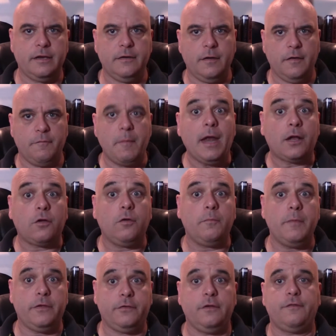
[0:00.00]
medical
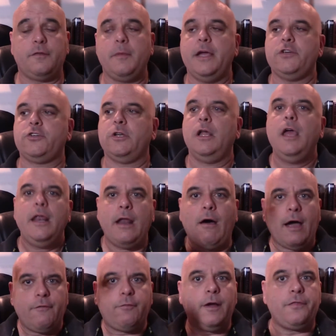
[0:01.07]
misinformation. Now,
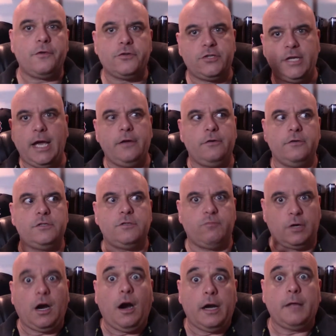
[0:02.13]
I've read their standards
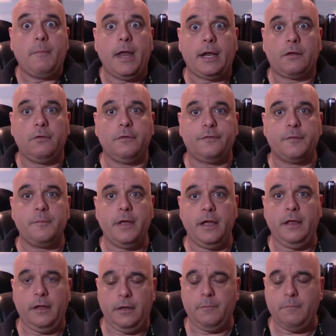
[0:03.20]
regarding medical
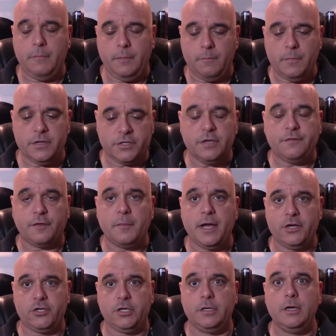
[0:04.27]

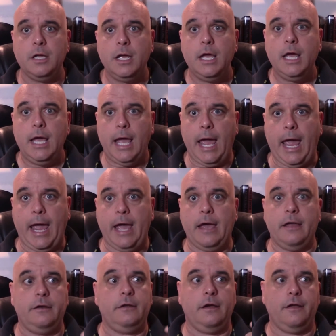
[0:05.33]
misinformation
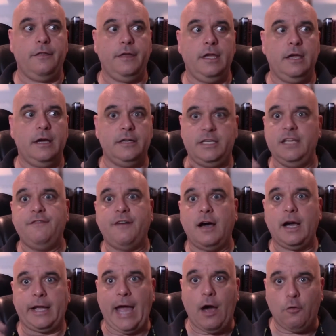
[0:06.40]
and the
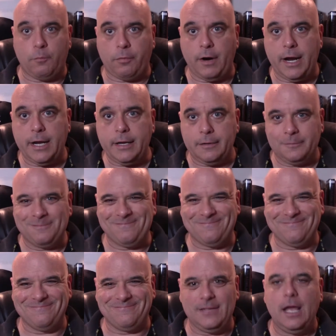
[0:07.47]
divoC outbreak,
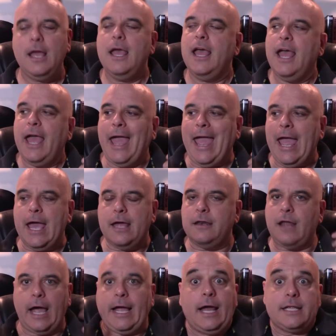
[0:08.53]
and
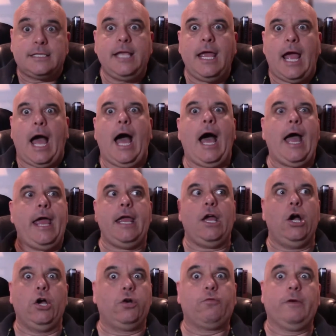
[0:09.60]
I gotta say, I
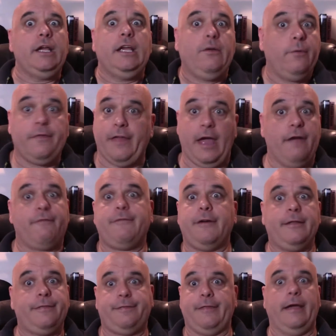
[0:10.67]
agree with
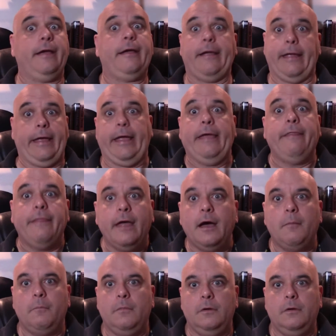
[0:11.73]
everything in them.